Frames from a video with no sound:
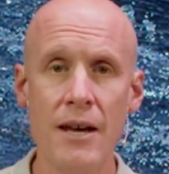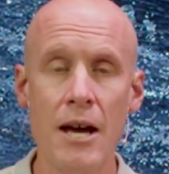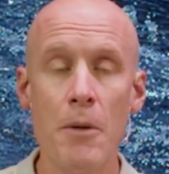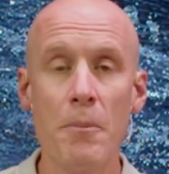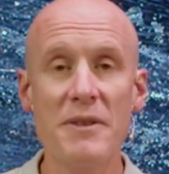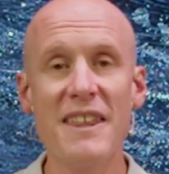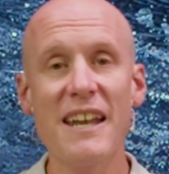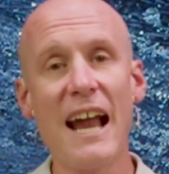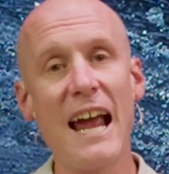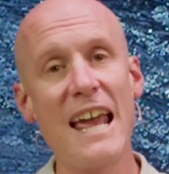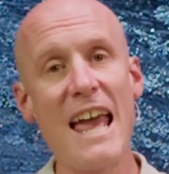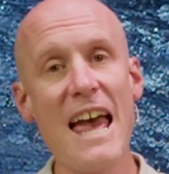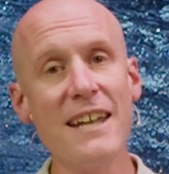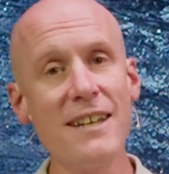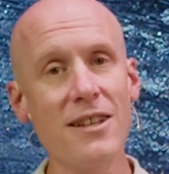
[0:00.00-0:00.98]
But then I
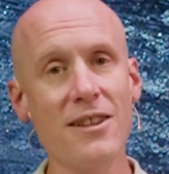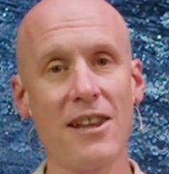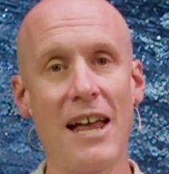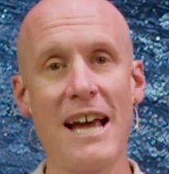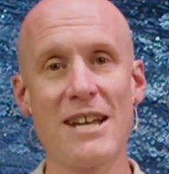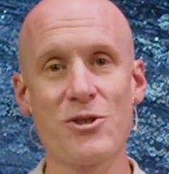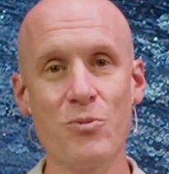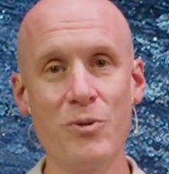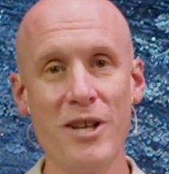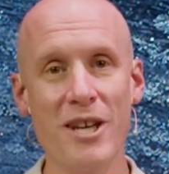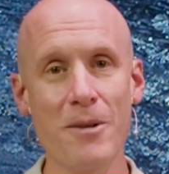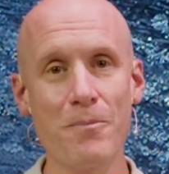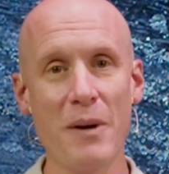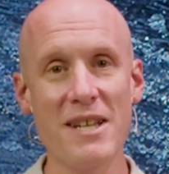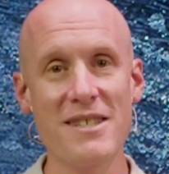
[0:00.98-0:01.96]
ended last
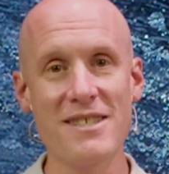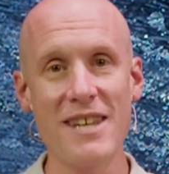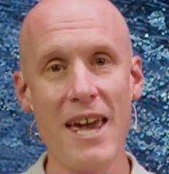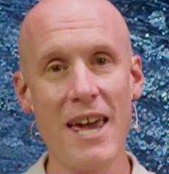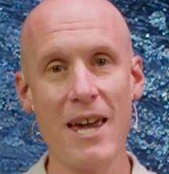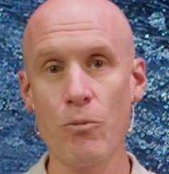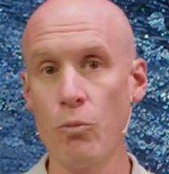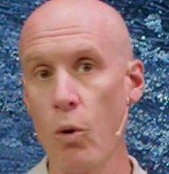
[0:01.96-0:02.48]
week by saying,